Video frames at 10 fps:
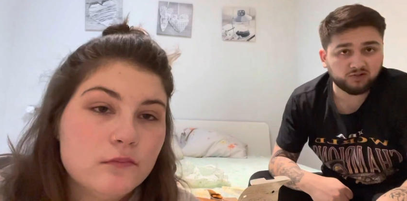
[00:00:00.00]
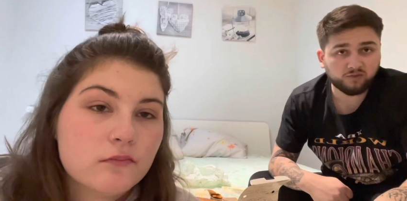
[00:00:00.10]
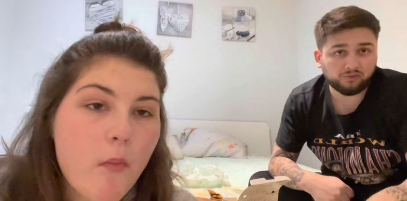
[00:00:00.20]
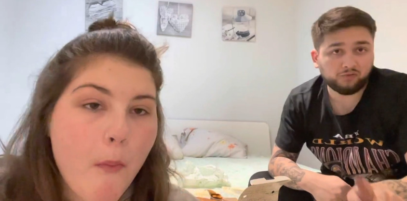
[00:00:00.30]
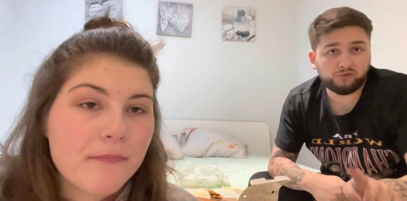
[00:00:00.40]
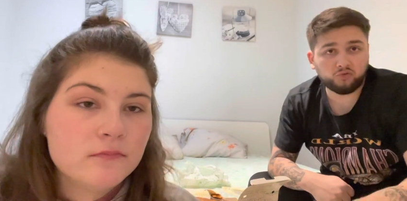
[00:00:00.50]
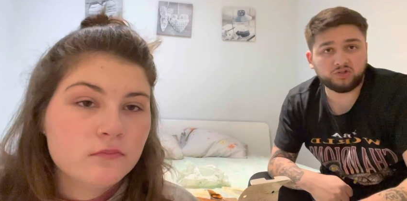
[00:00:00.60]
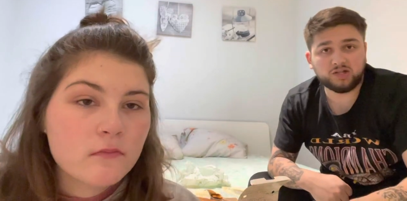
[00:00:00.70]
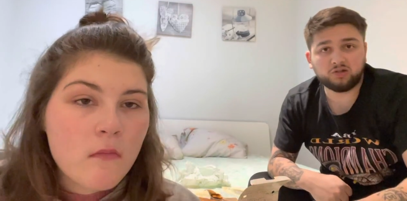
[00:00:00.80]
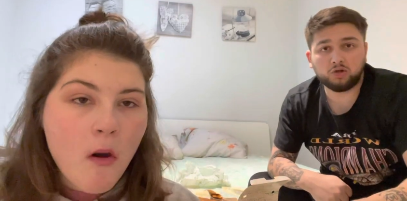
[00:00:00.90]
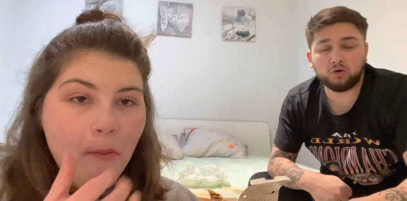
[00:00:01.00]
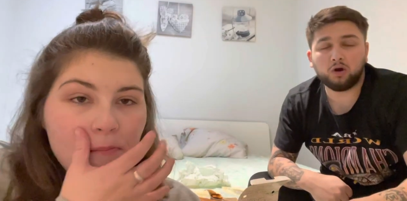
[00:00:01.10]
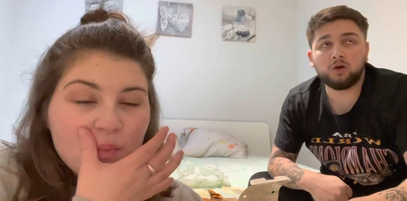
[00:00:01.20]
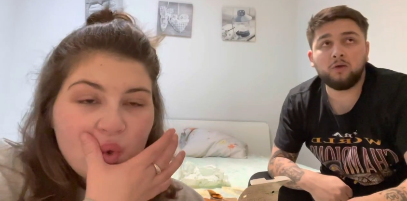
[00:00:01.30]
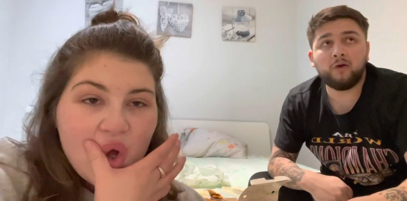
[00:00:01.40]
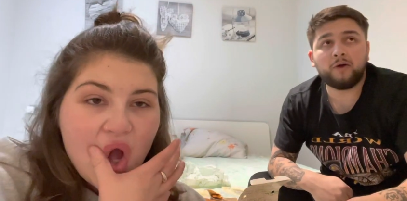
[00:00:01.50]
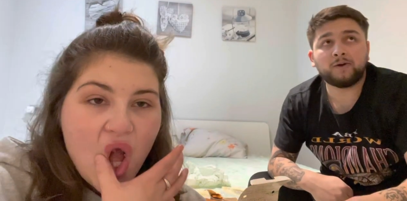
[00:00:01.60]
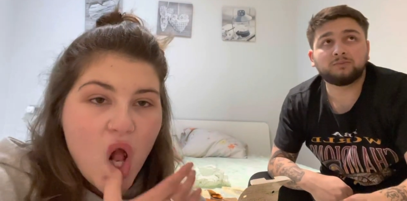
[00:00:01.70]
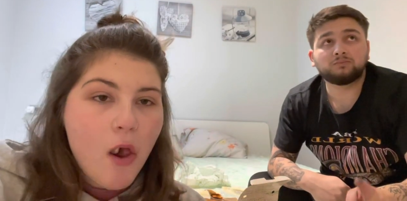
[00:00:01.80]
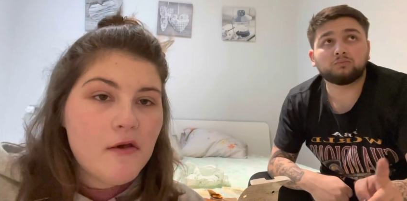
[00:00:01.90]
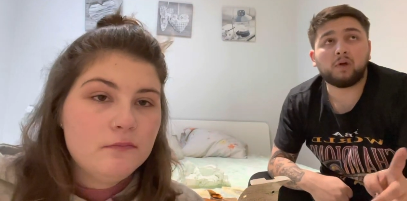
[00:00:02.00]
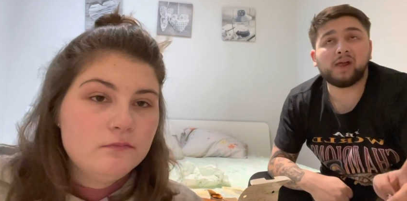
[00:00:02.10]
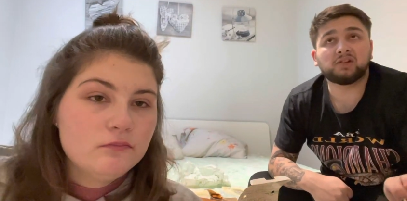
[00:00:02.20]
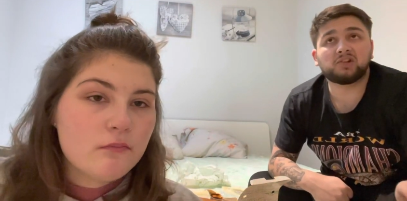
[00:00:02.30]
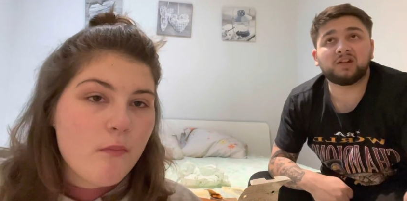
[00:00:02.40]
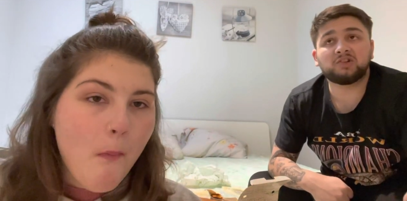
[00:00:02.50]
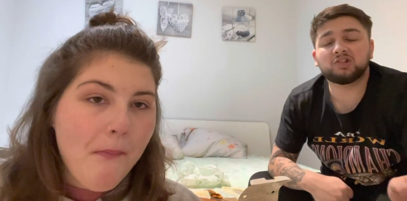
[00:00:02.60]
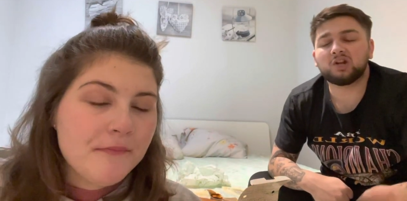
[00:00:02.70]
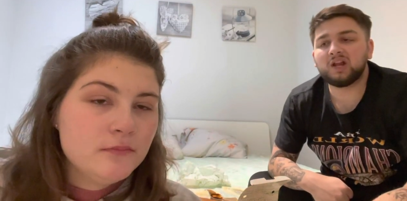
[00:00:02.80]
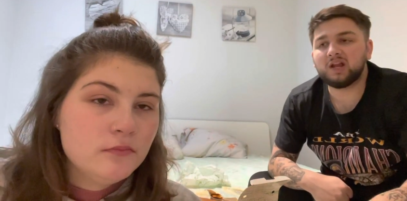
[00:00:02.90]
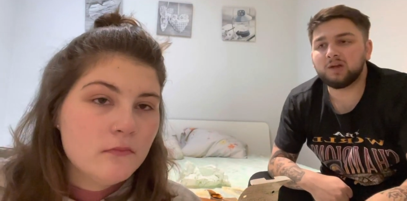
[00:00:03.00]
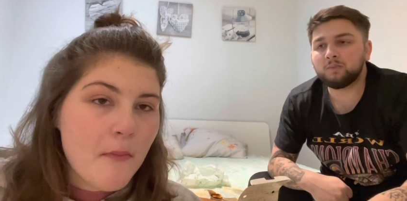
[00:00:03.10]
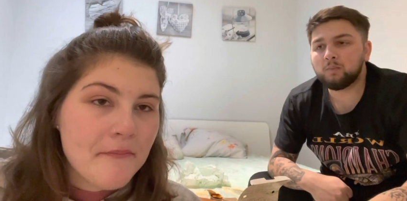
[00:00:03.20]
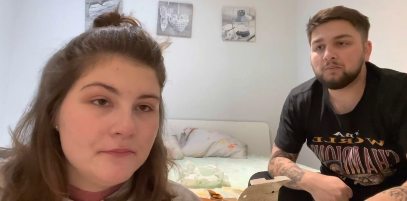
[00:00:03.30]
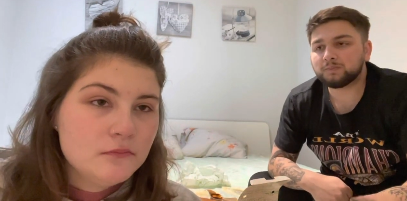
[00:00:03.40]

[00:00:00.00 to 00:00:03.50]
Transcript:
Speaker 1: for 14 euro. And in Tallinn,